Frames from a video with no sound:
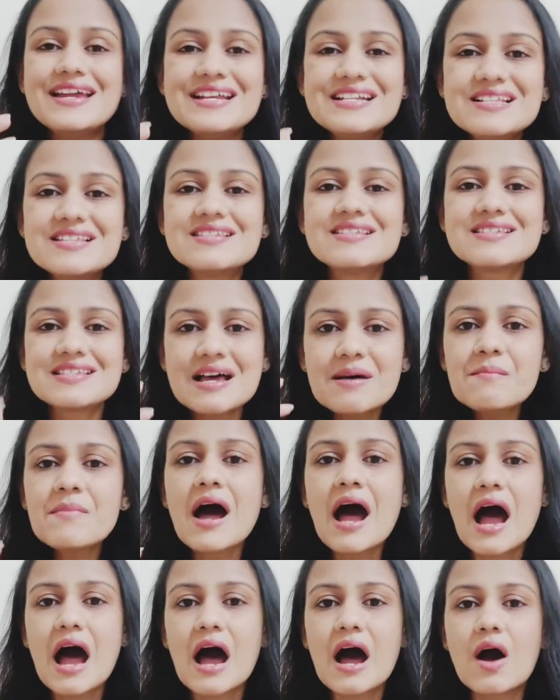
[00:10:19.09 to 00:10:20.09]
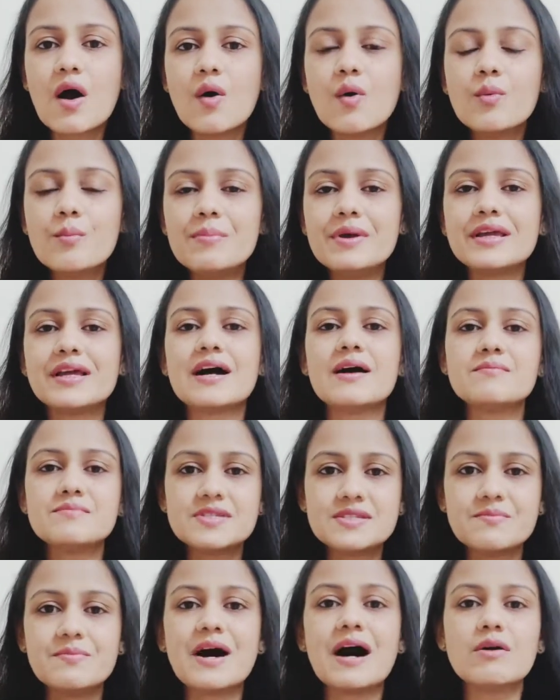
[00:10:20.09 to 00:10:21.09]
It somehow
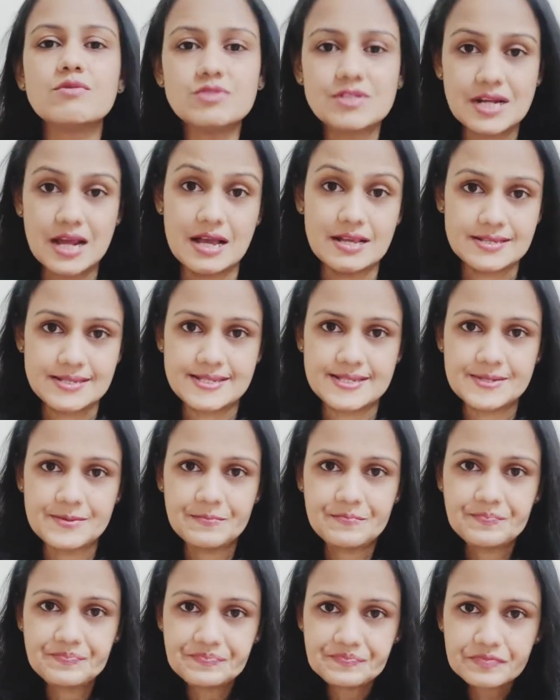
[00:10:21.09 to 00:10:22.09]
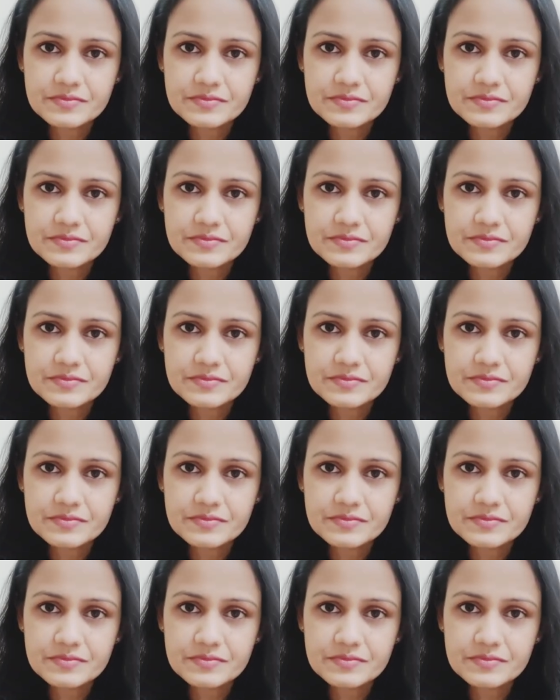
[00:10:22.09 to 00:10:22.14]
becomes about us